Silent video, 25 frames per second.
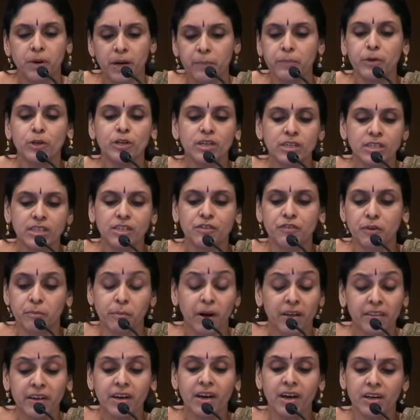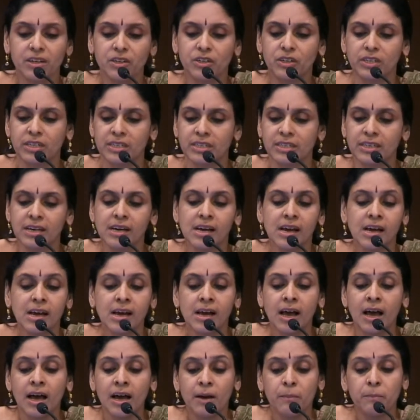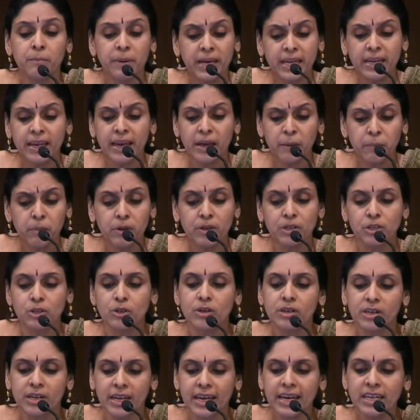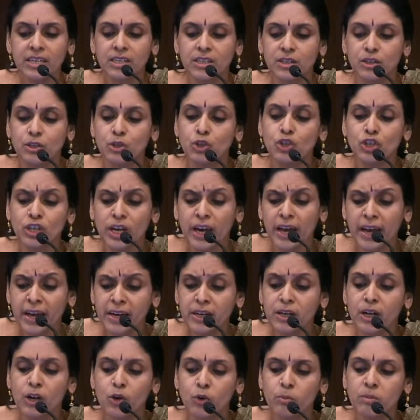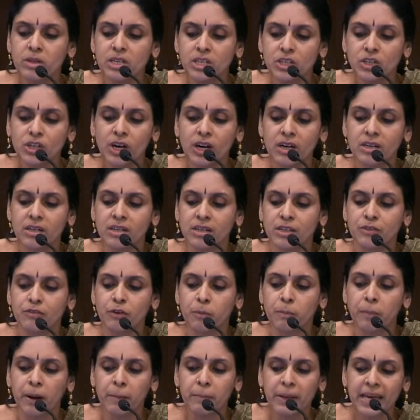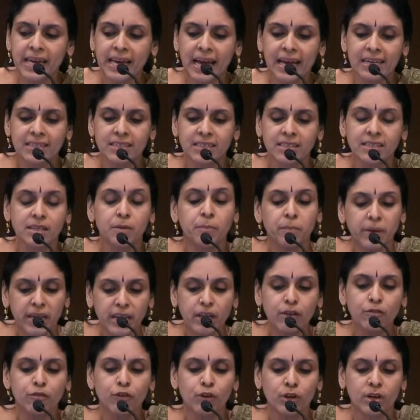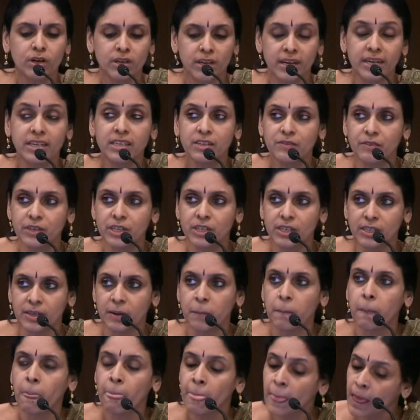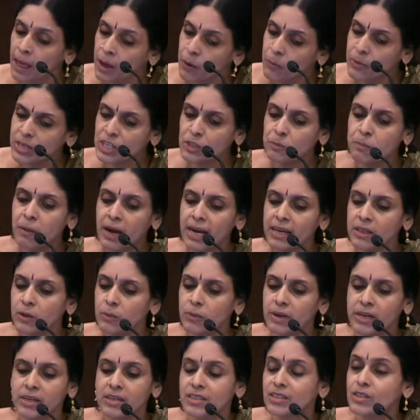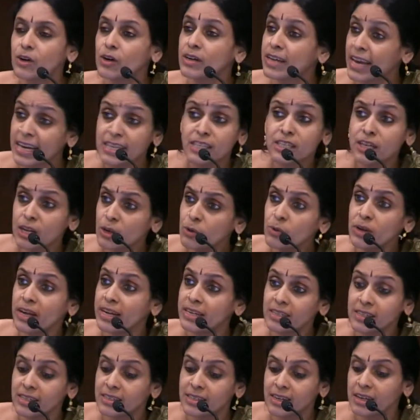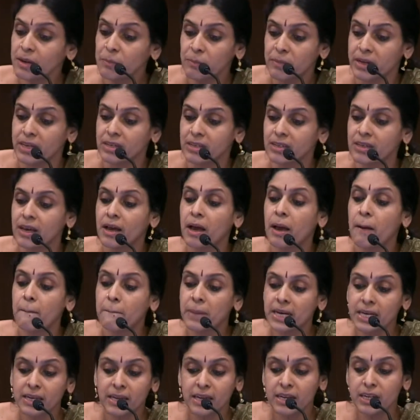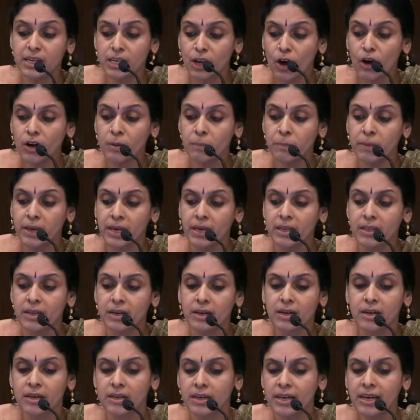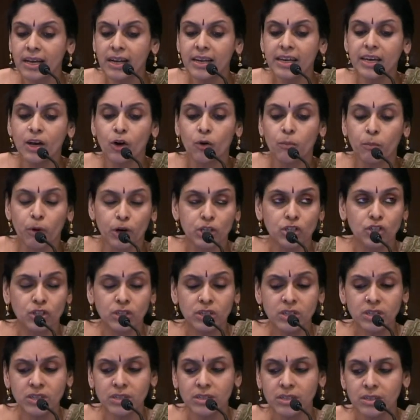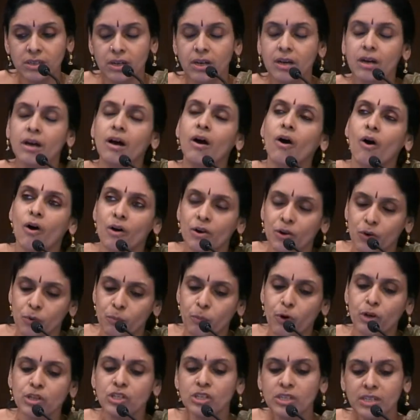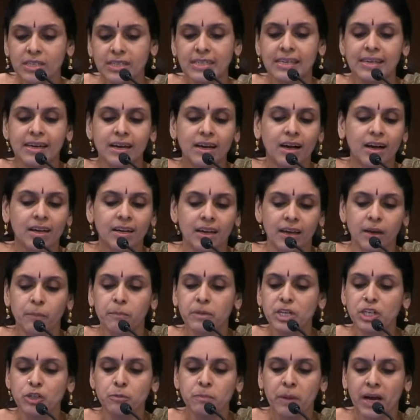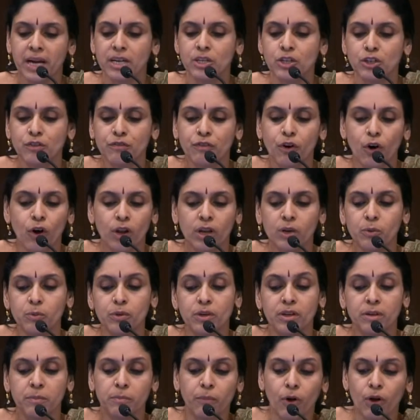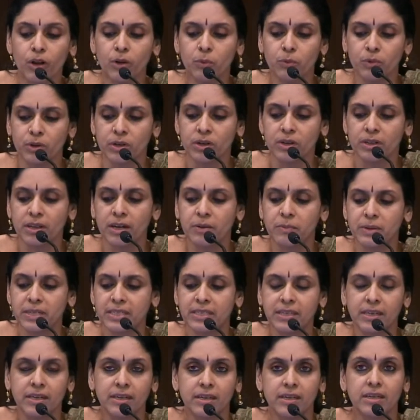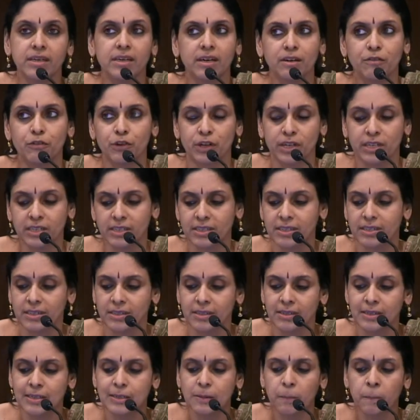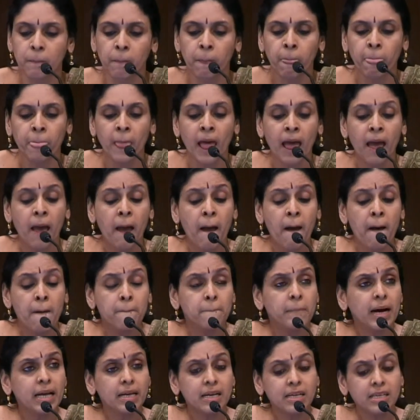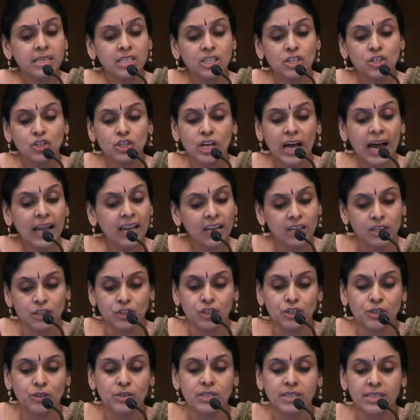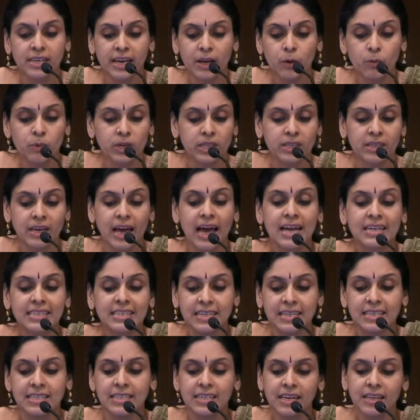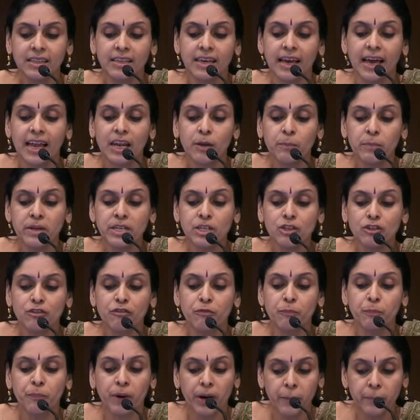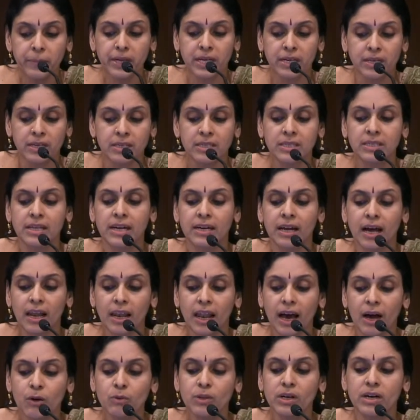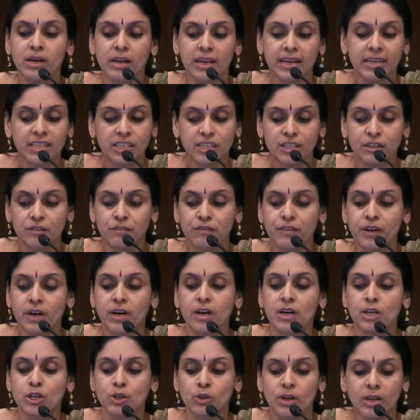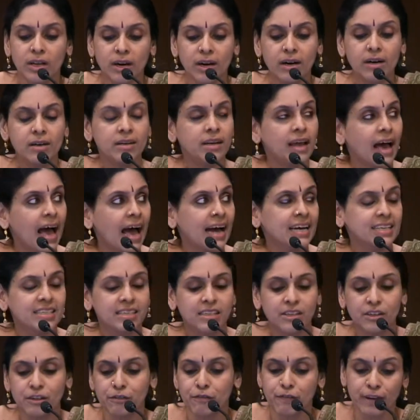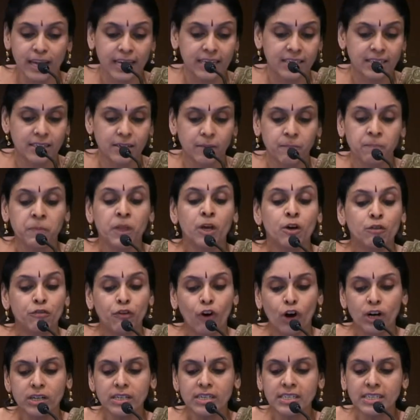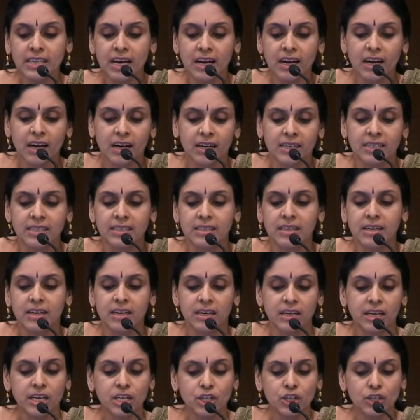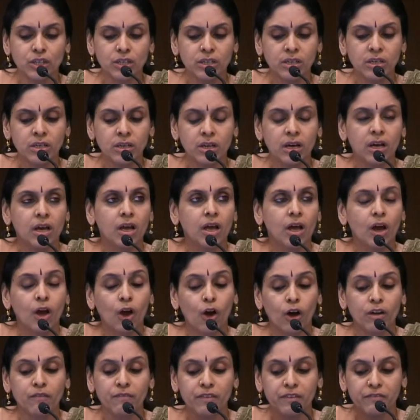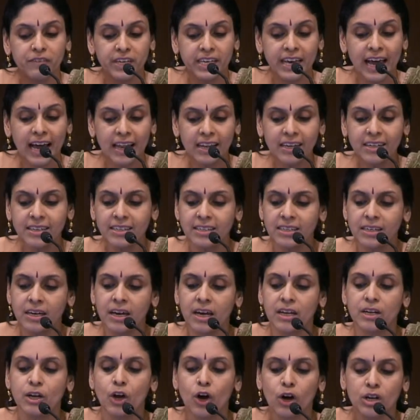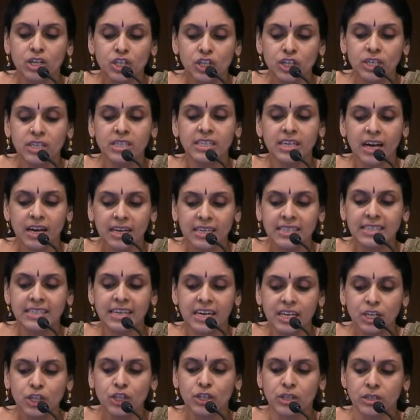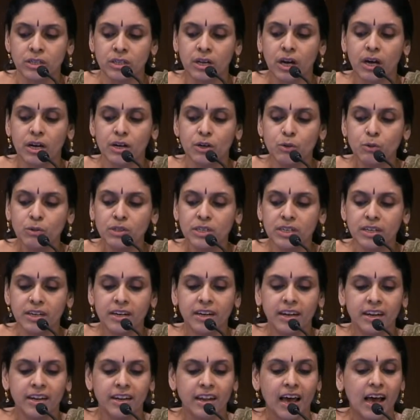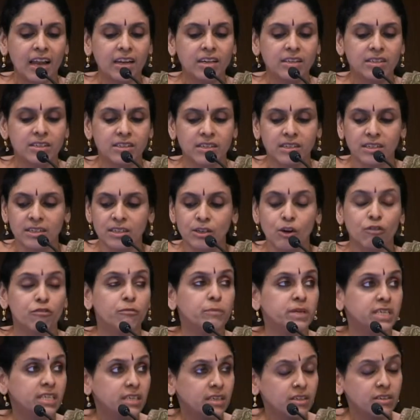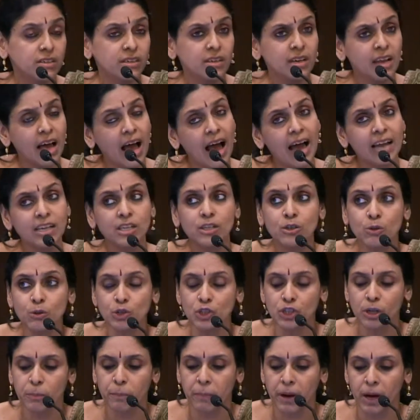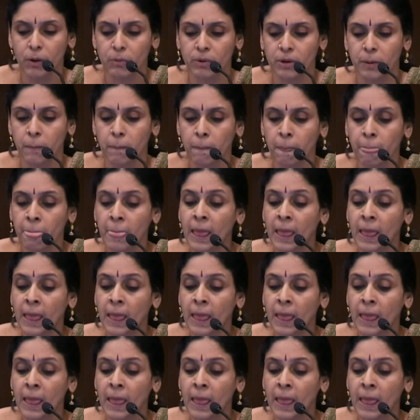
communities from other countries, been able to connect to shared global struggles for public access and meaningful connectivity, which, by the way, does not exclude entertainment, but need not be the cunningly homogenous or homogeneously cunning mishmash of Hollywood and Bollywood that we see in India, for instance. But it is a challenge to stay with sustain the elements of permanence that allow the collective to learn, act, and reflect, for the Sanghas, connection, conviviality, and conscientization are rooted in an analysis of material and social power.